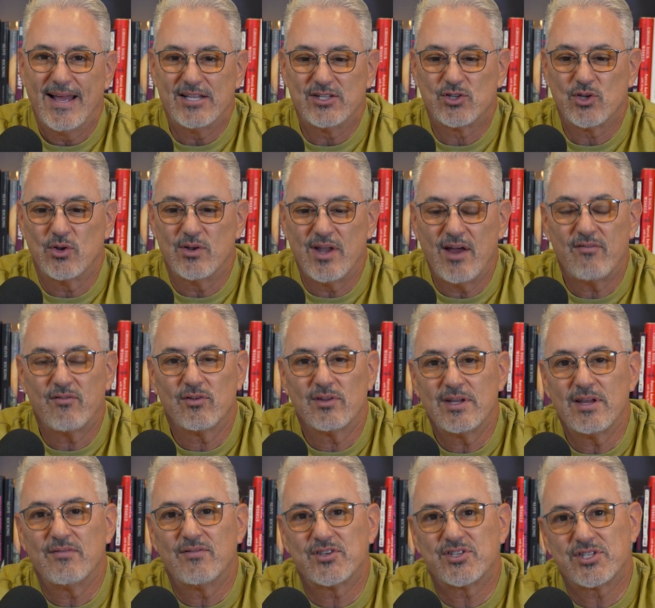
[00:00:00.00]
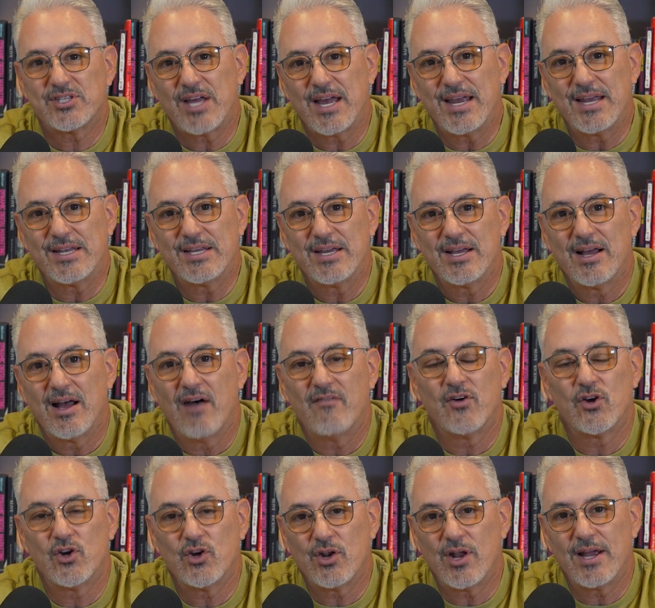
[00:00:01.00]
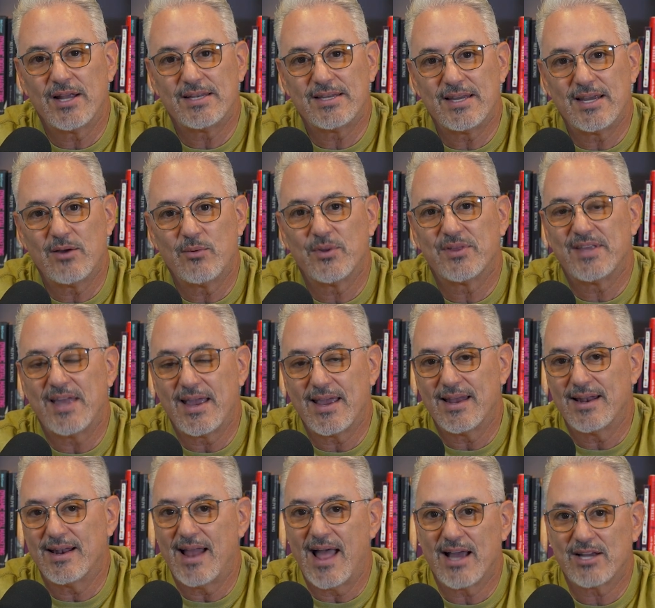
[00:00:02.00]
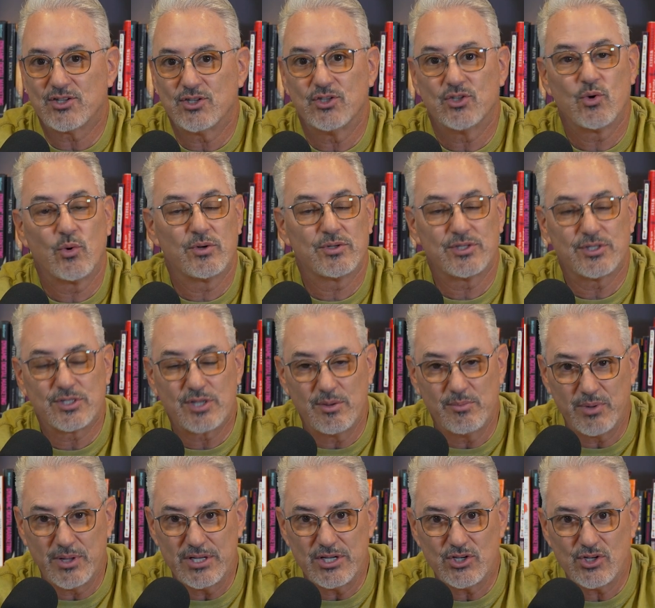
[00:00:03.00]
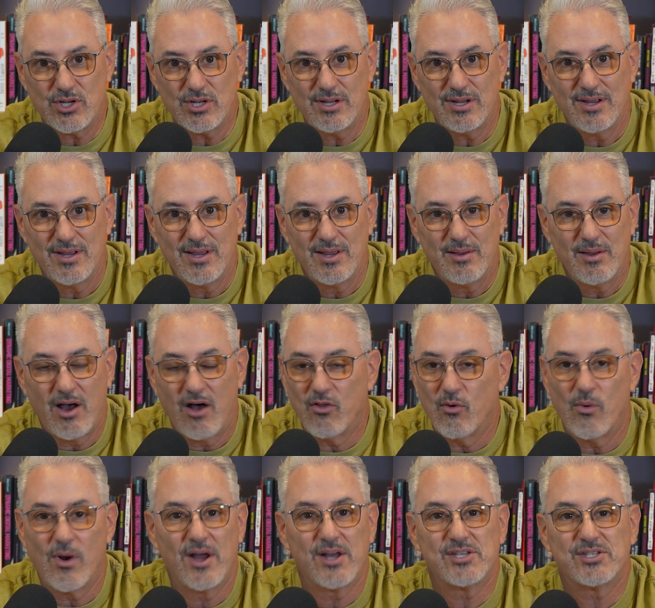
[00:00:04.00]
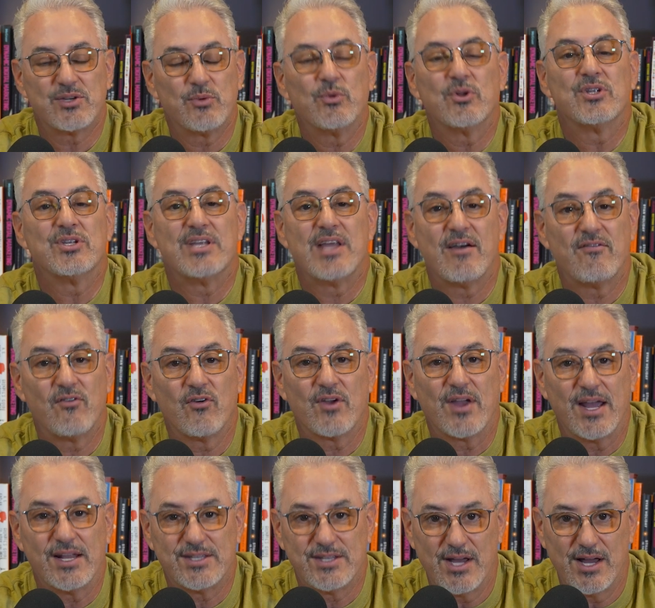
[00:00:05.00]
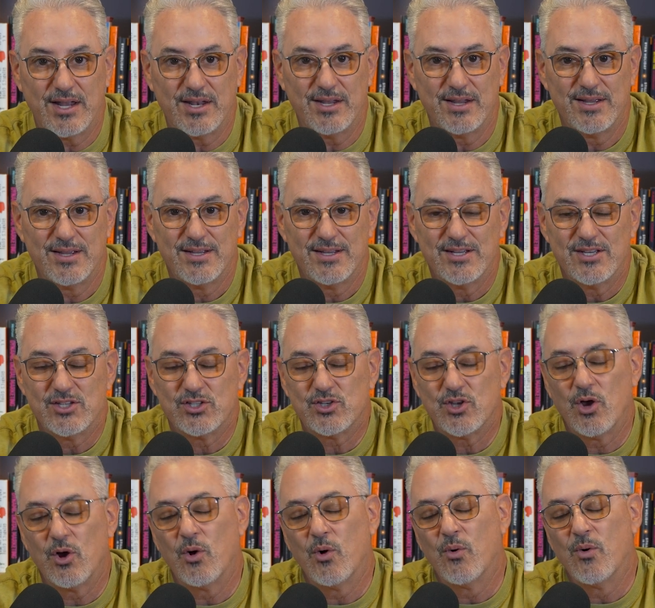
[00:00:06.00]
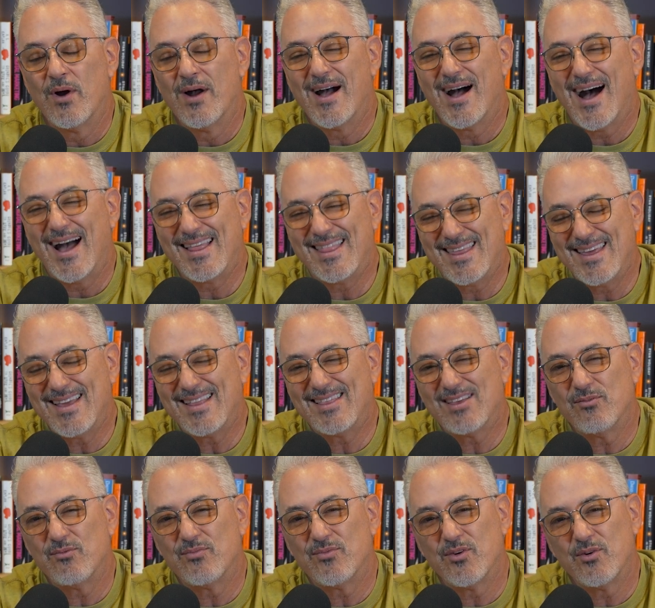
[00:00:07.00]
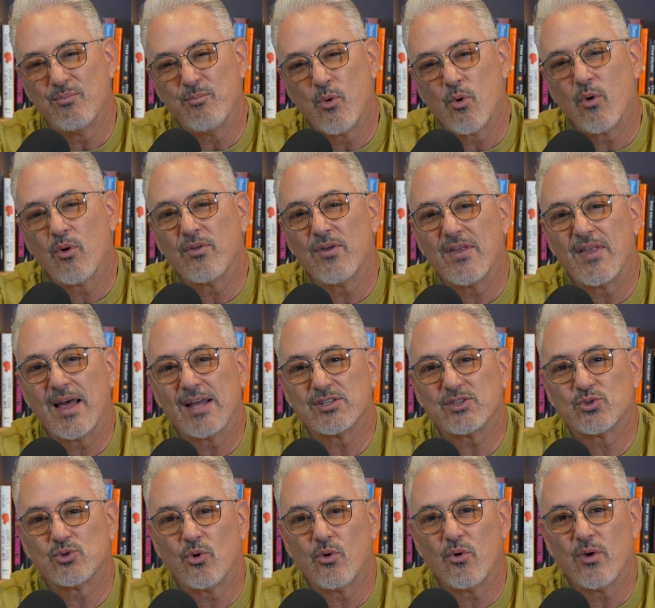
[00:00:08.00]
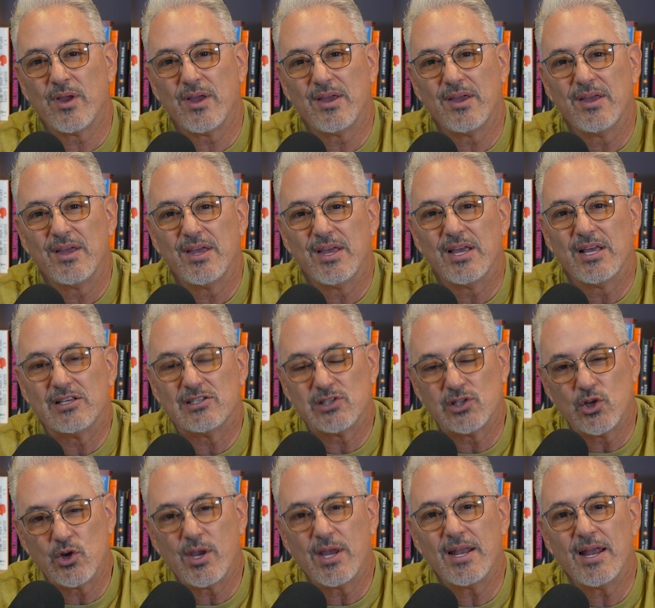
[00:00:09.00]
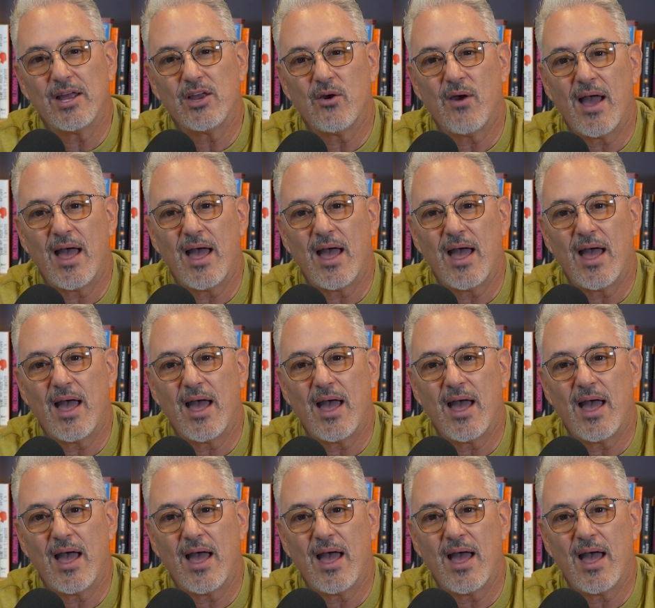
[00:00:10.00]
And so never leave the sight of a good idea with taking an action towards its completion. Otherwise, it will never get done. So I think the moral of that story is looking at your